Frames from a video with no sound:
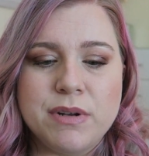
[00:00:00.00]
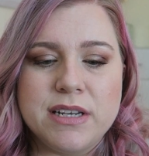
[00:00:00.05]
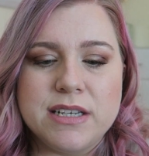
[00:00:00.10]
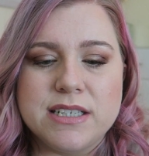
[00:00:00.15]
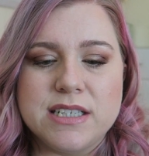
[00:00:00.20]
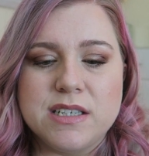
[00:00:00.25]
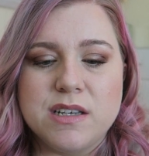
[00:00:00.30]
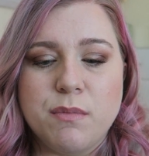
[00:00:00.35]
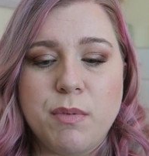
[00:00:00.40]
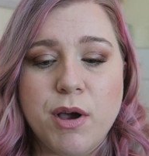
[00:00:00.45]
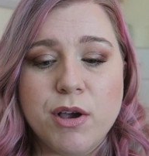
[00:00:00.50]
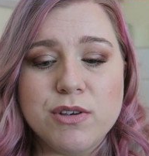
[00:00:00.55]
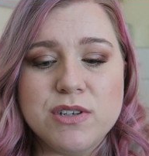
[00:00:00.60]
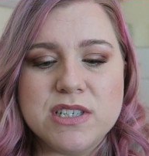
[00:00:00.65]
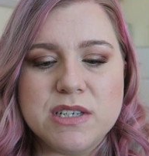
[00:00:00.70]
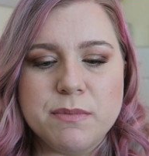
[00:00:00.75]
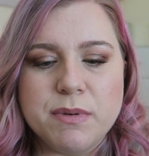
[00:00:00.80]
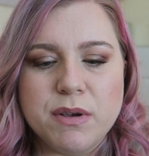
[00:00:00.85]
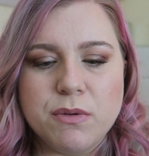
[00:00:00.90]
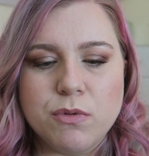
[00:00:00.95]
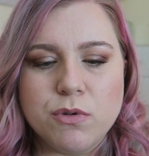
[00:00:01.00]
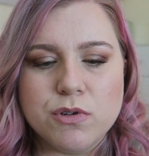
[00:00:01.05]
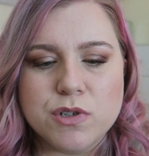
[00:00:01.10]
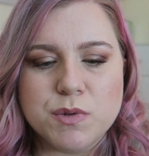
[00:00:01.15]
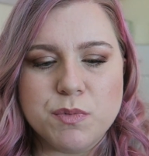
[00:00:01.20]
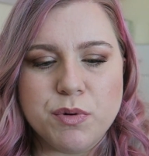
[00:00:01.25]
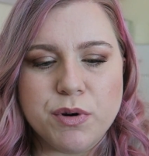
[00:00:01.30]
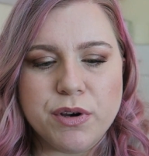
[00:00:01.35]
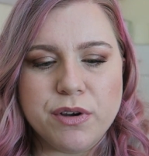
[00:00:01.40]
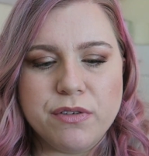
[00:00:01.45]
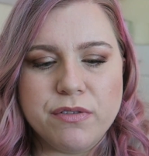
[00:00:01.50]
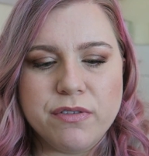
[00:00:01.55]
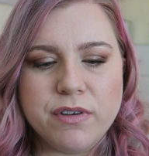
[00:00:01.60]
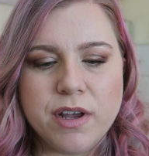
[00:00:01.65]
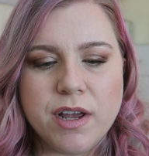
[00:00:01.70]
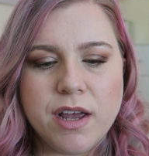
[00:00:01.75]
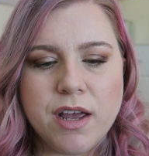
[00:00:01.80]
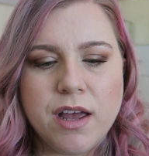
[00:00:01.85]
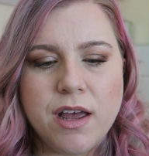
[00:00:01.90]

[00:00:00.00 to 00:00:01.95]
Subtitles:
but it's supposed to be waterproof.